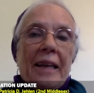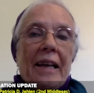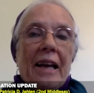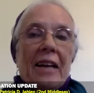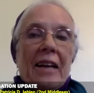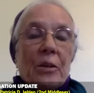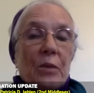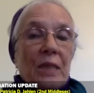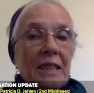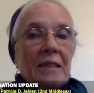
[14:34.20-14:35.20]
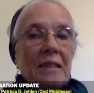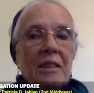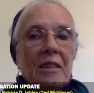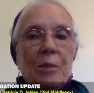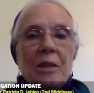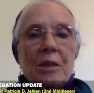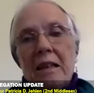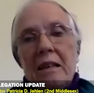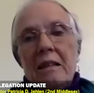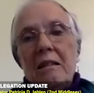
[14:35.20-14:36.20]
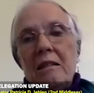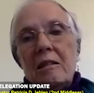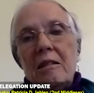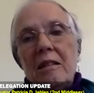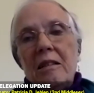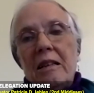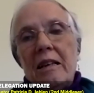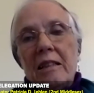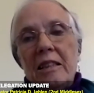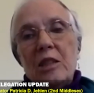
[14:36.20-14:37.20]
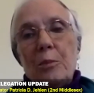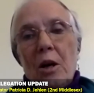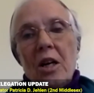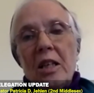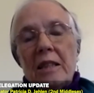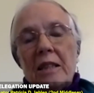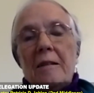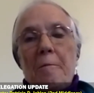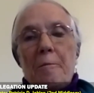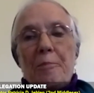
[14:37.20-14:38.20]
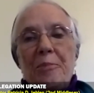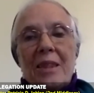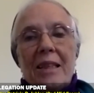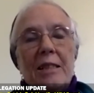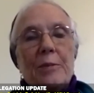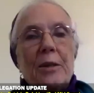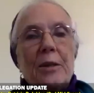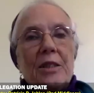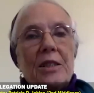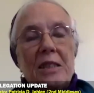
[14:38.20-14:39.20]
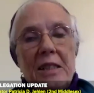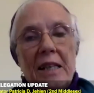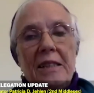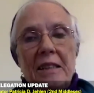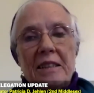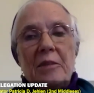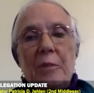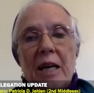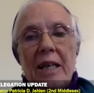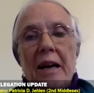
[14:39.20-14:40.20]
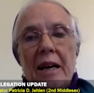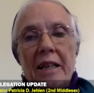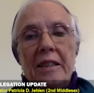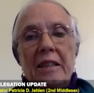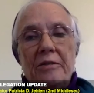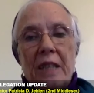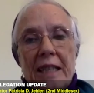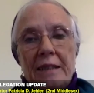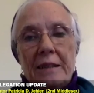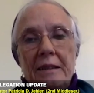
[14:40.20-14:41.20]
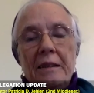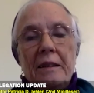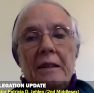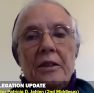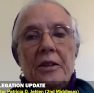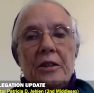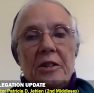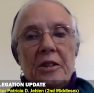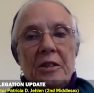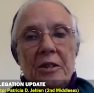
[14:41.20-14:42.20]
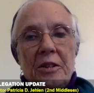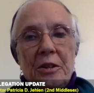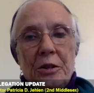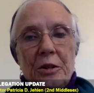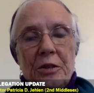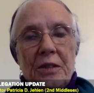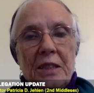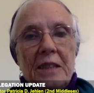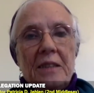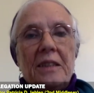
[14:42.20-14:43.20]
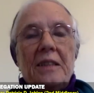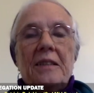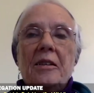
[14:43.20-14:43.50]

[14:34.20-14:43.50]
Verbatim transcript: And the reason it's built on that, at least partly, is because the state doesn't pay high enough rates to the to the facilities.